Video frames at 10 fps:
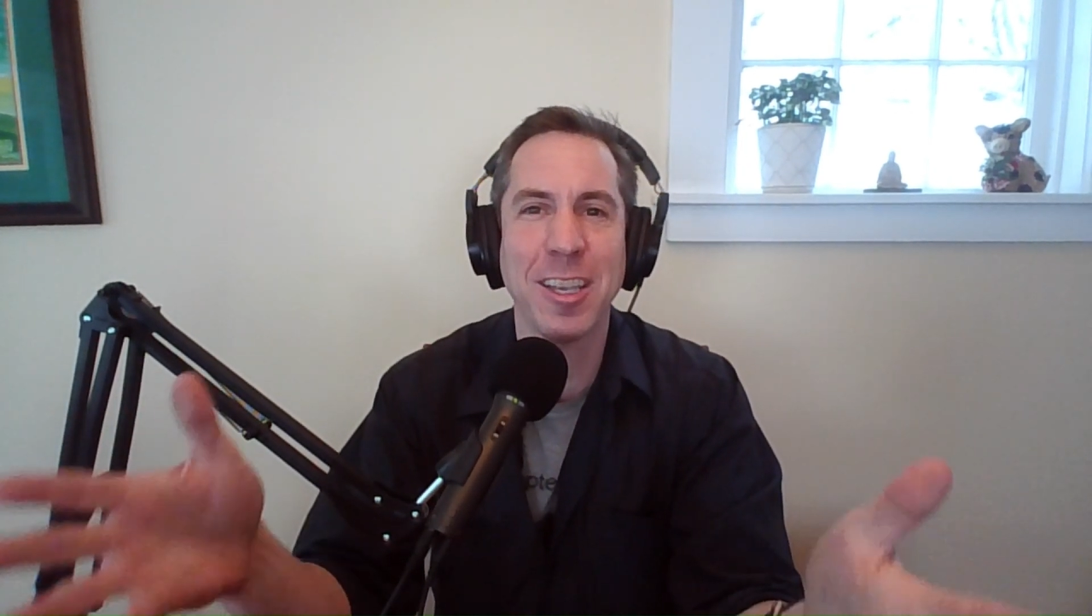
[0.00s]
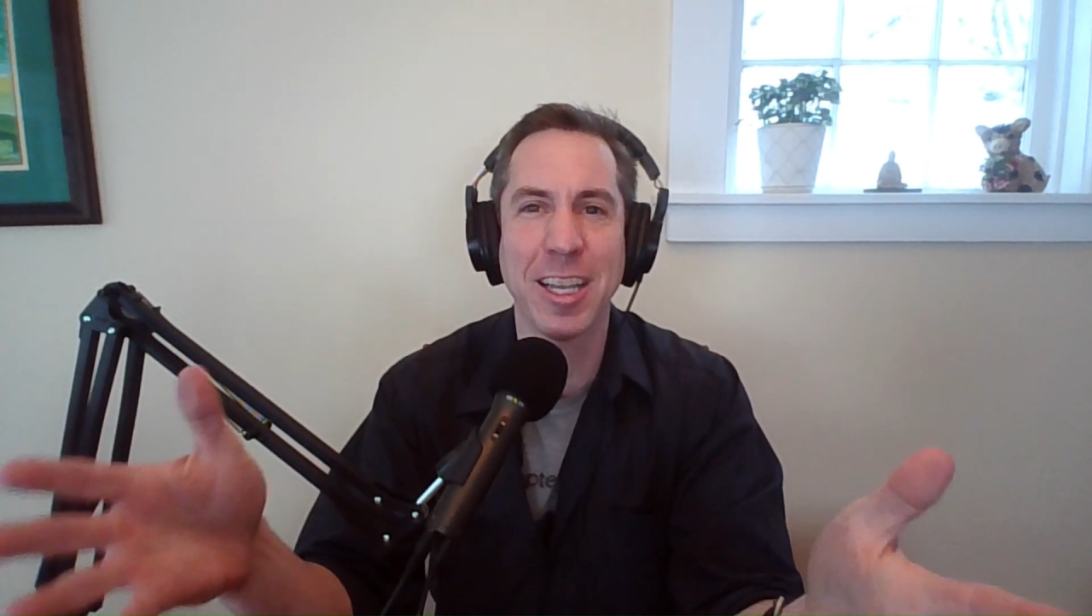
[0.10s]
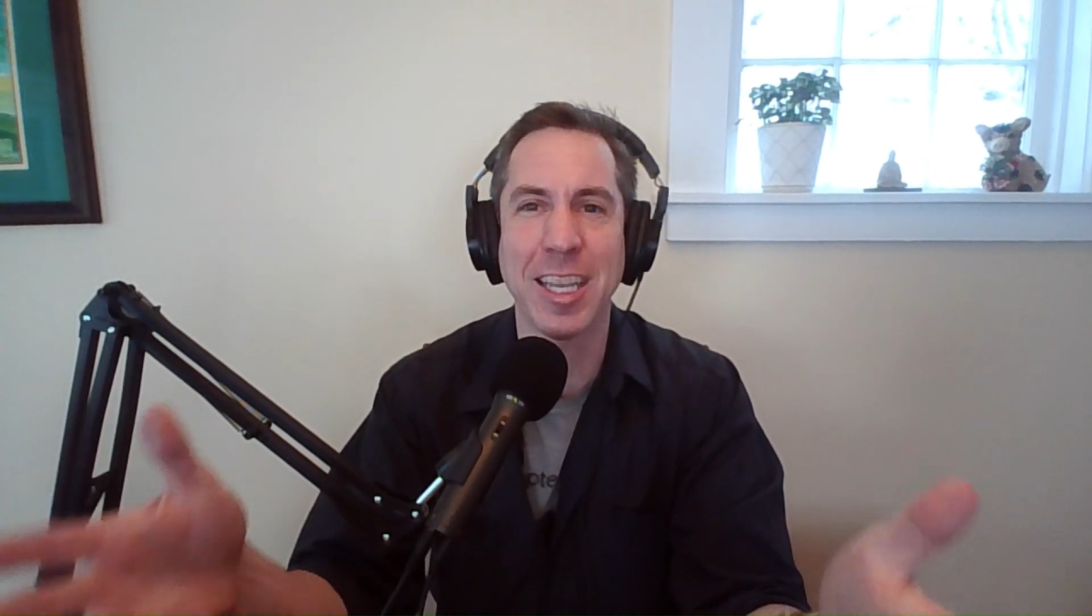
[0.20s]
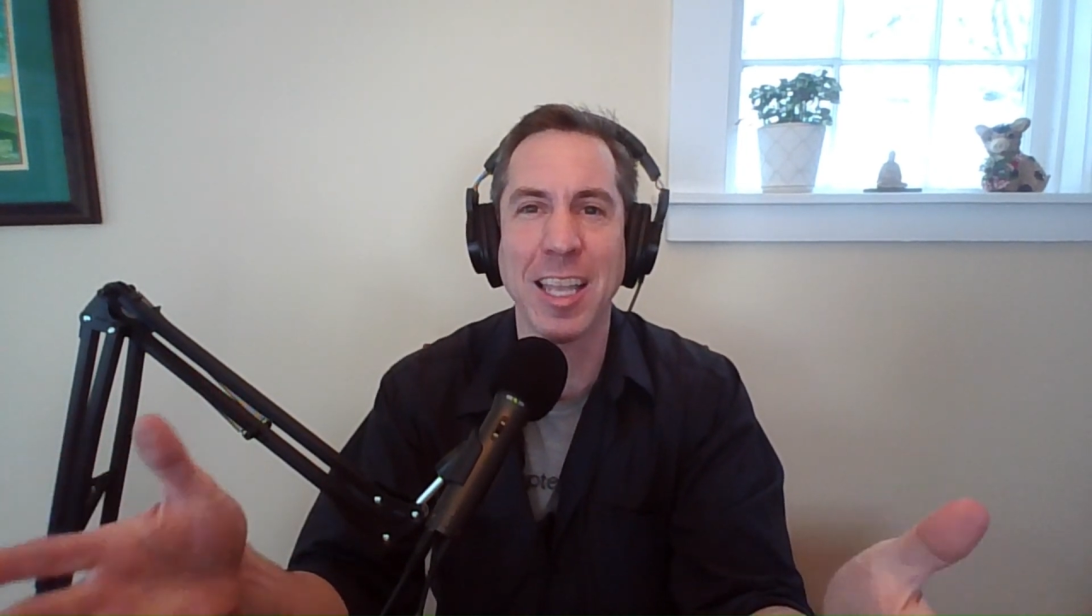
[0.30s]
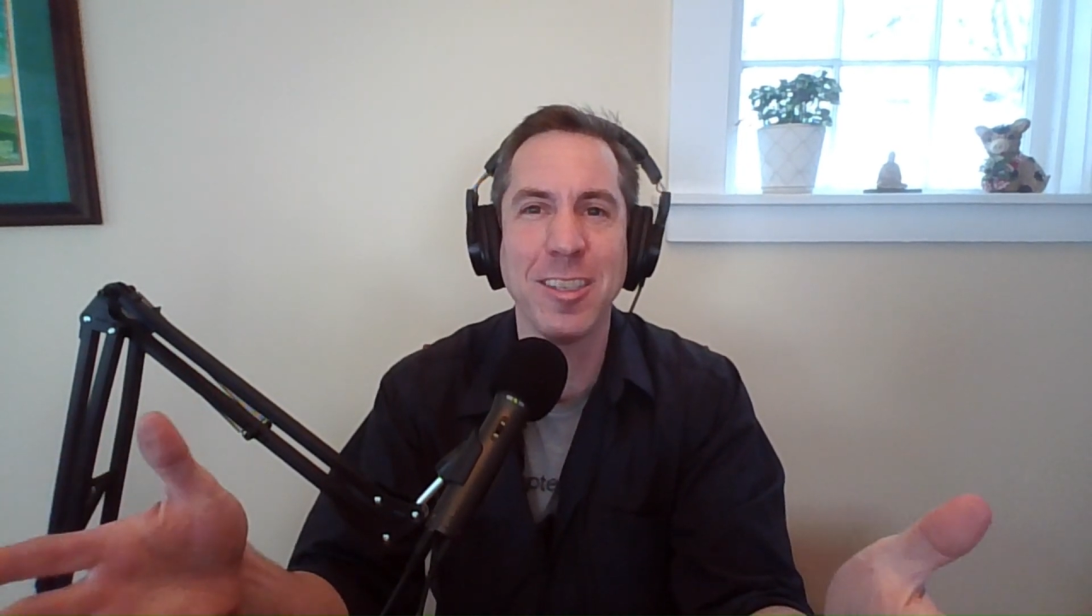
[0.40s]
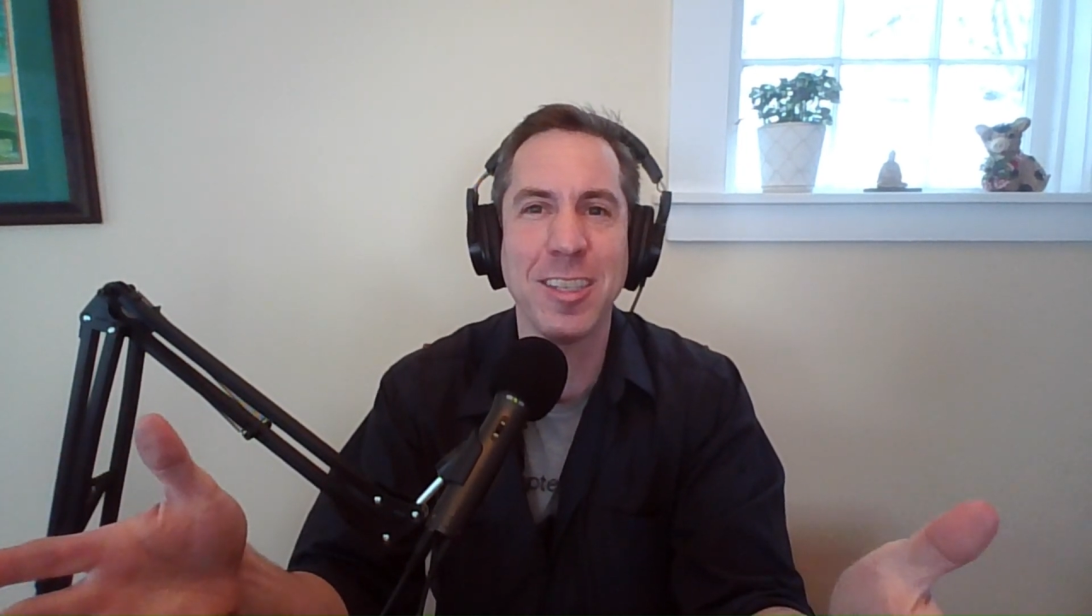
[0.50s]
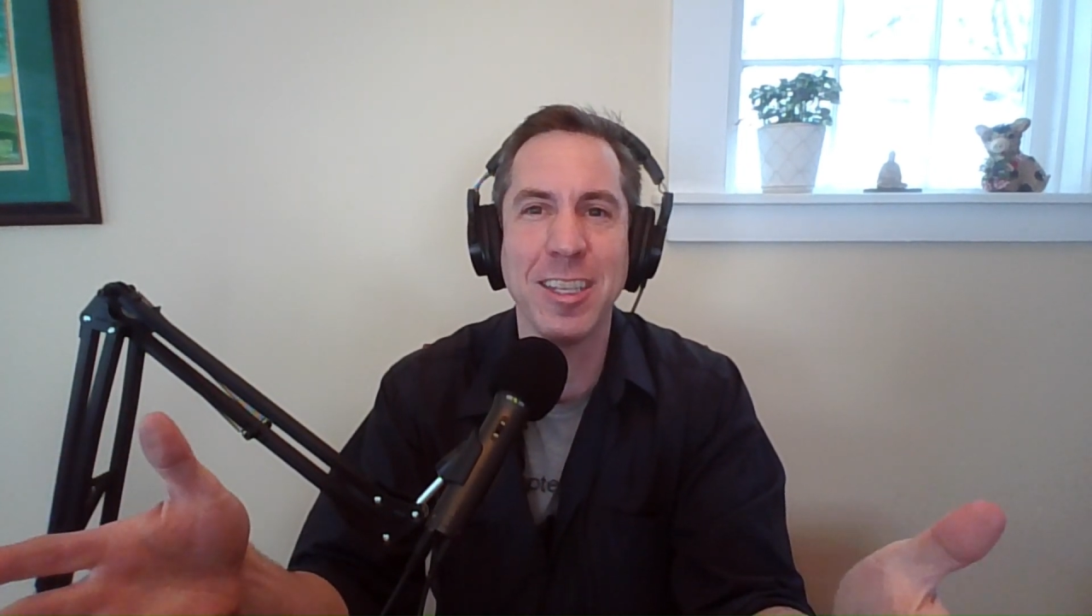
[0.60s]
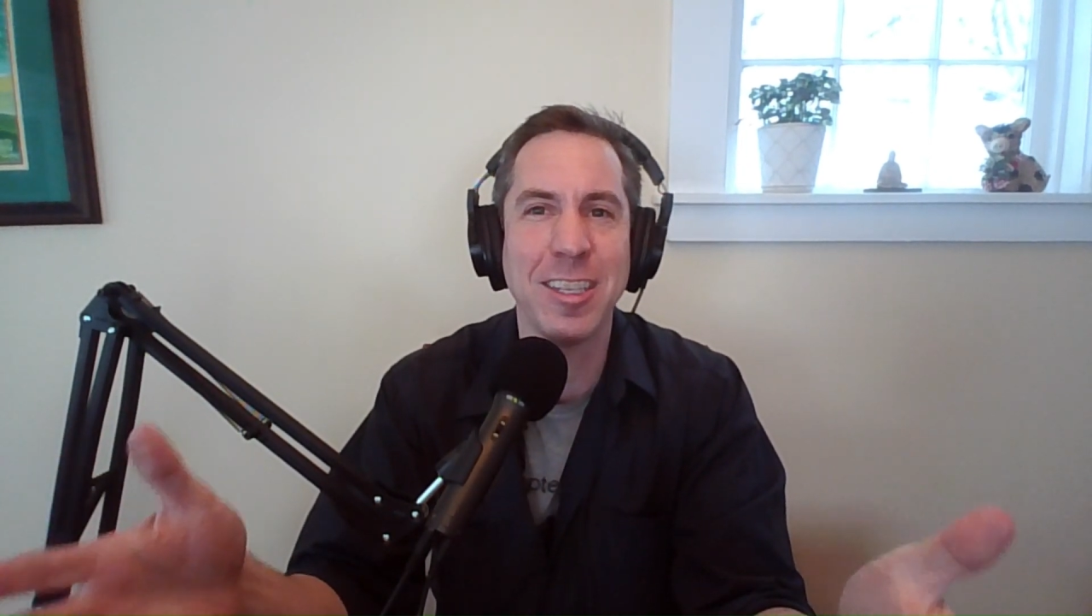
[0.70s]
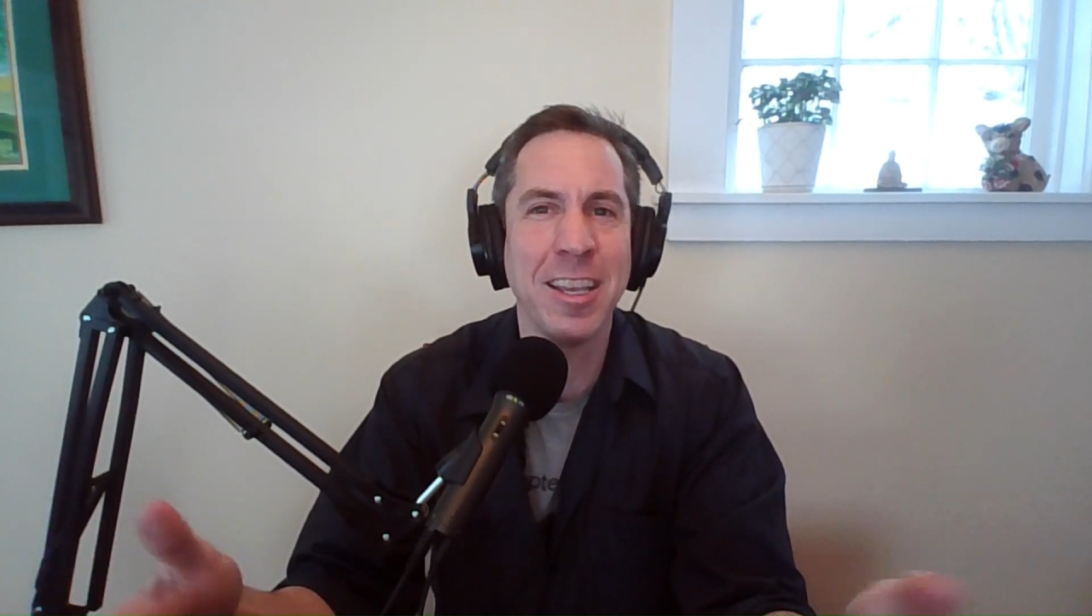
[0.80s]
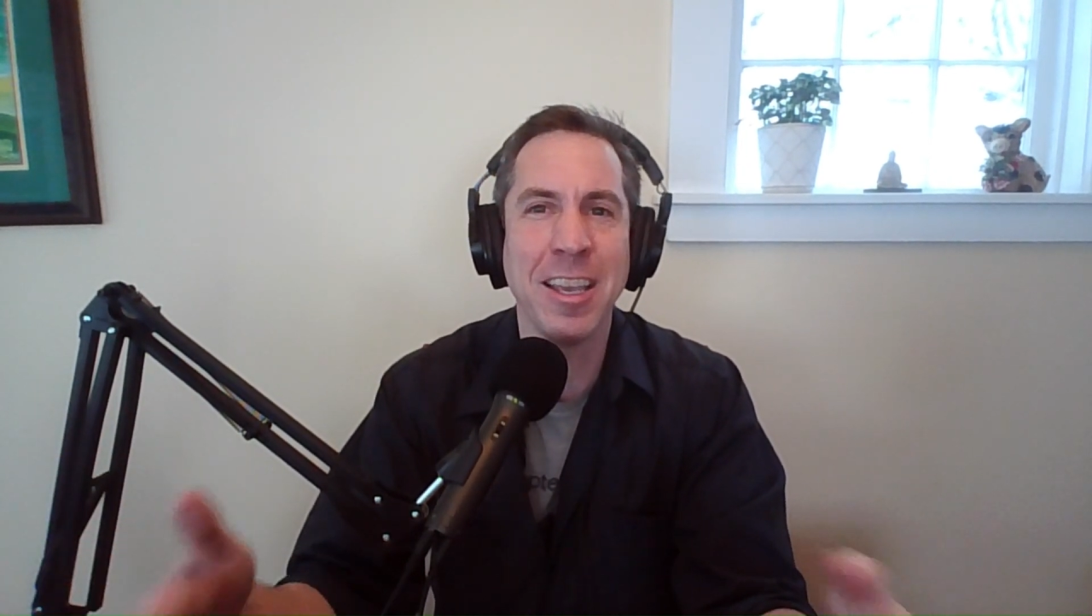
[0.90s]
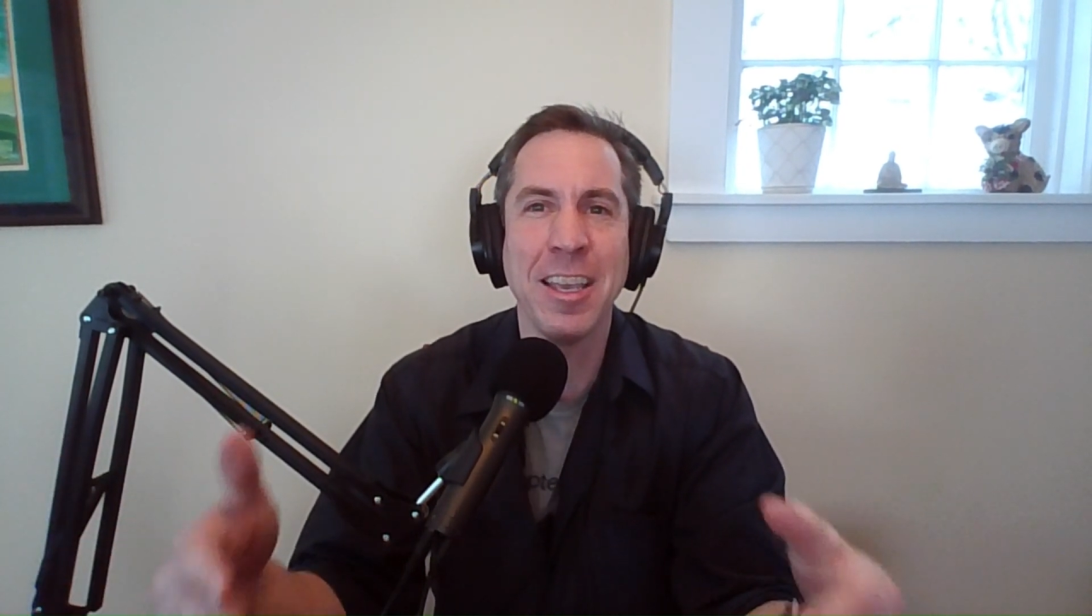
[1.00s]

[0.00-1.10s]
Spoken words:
against it?